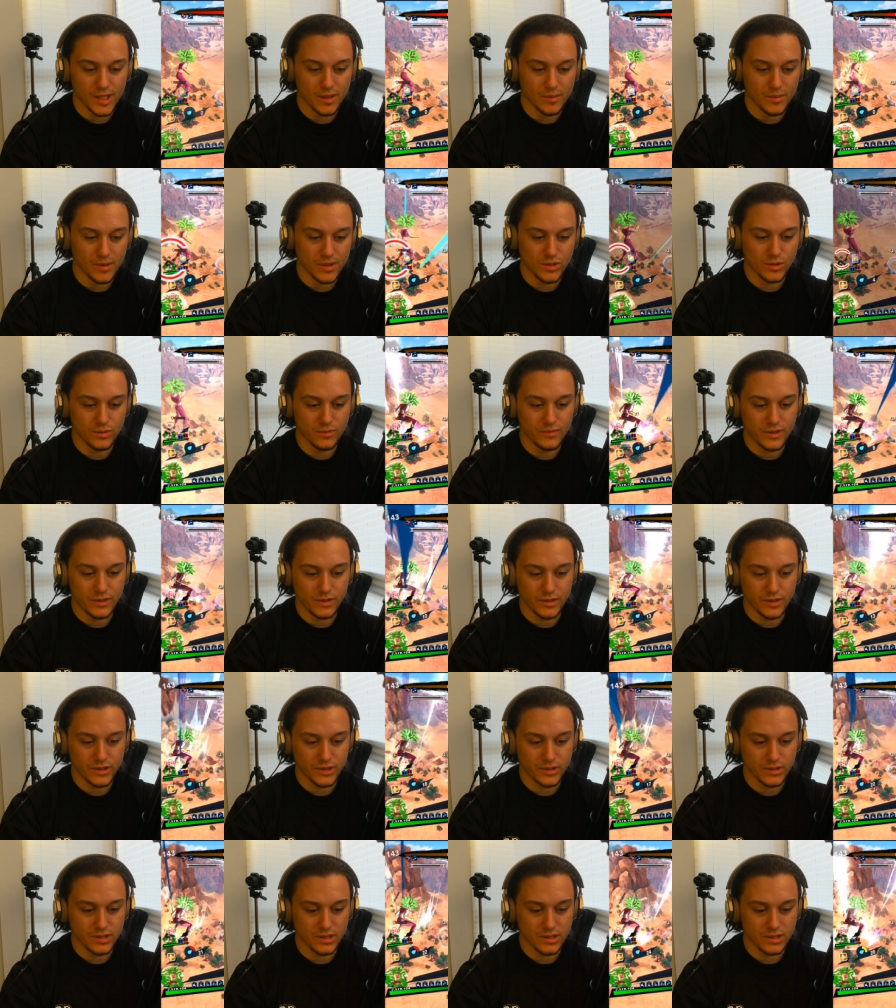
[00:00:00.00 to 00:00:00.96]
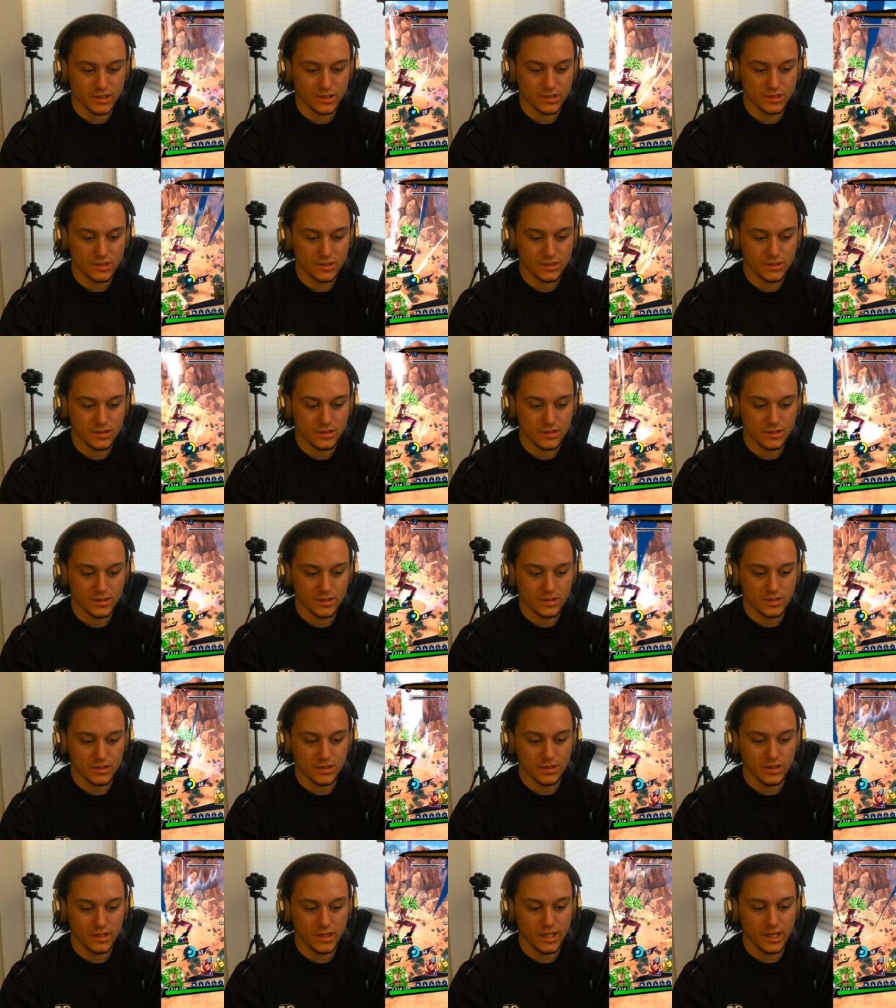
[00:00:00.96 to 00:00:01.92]
my two favorite units.
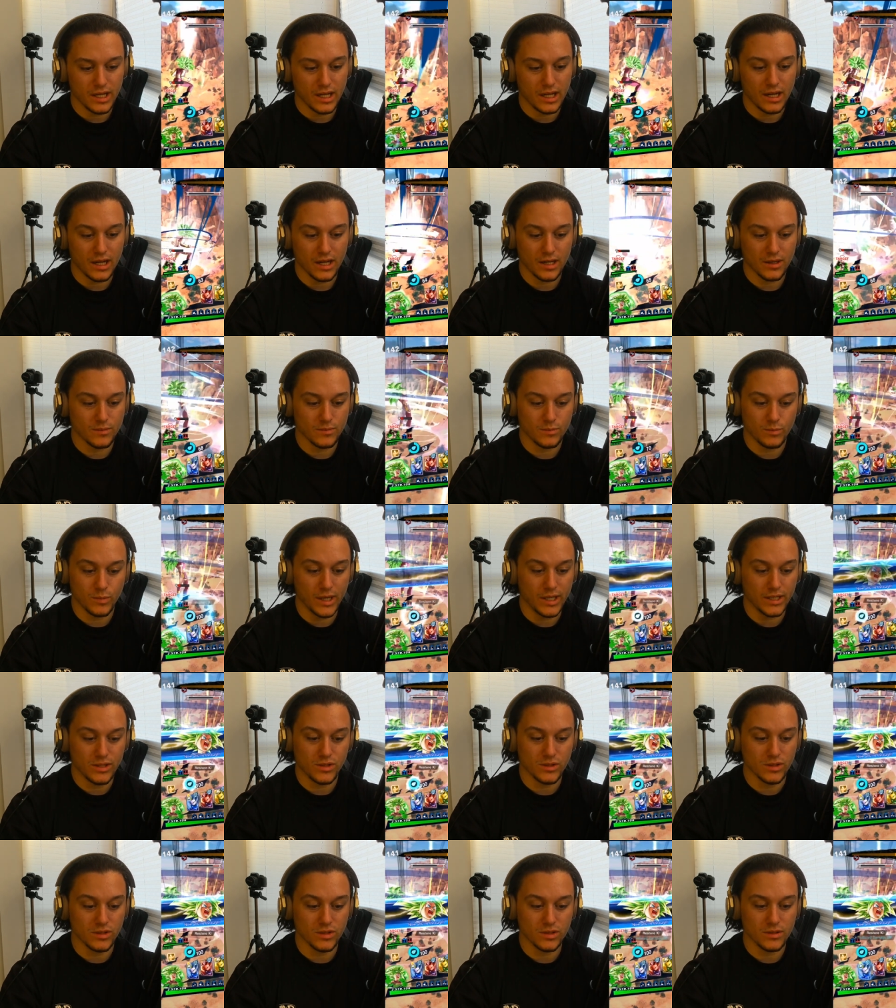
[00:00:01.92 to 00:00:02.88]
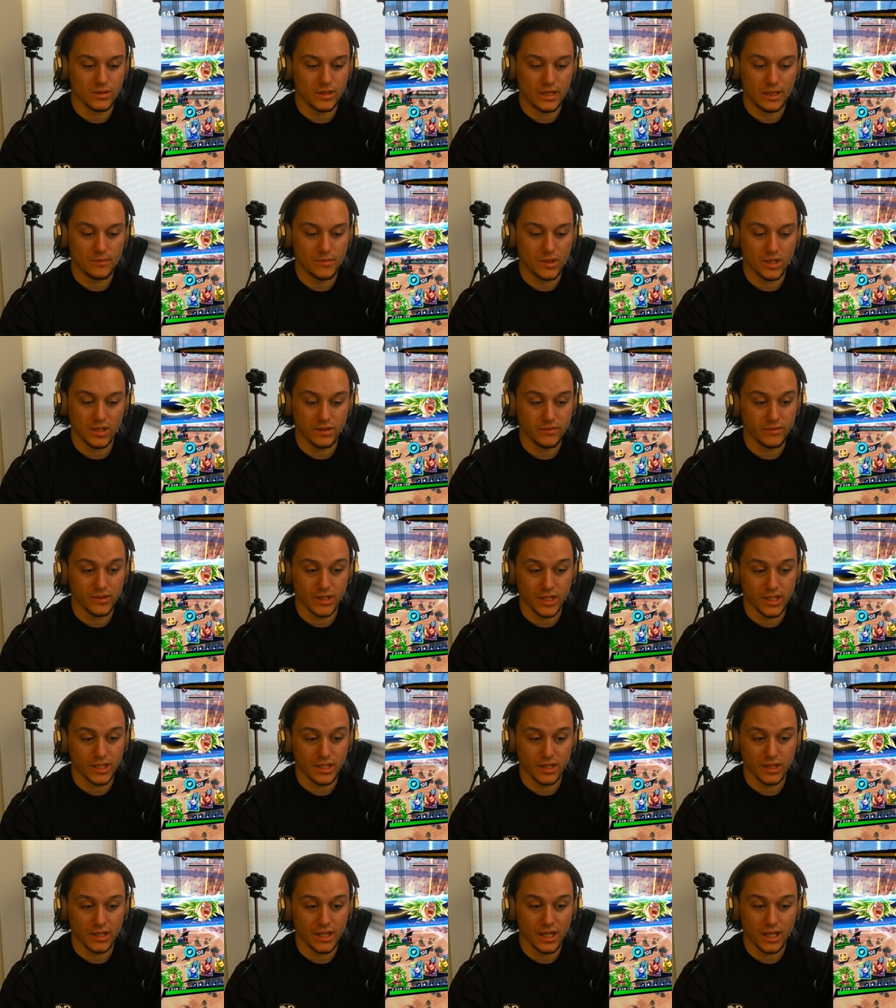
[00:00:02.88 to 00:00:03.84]
They are way too good. I'm not even
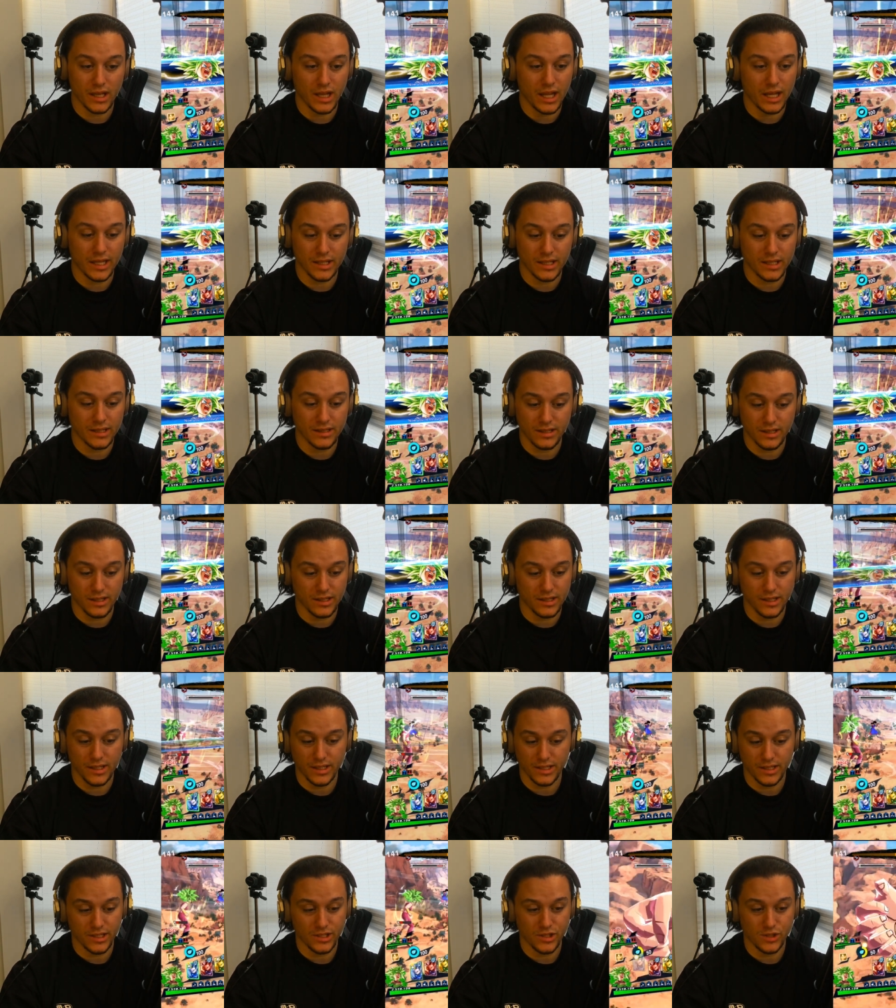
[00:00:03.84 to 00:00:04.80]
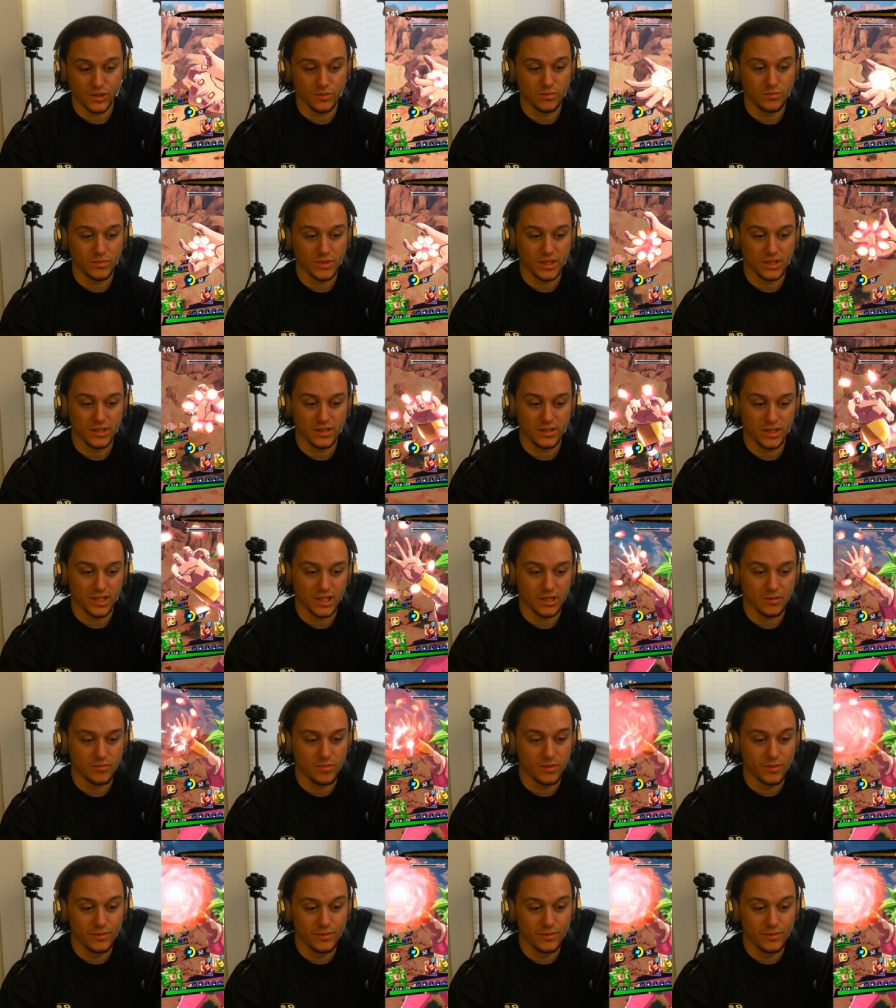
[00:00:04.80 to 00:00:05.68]
kidding. They're like they they they shouldn't be in the game.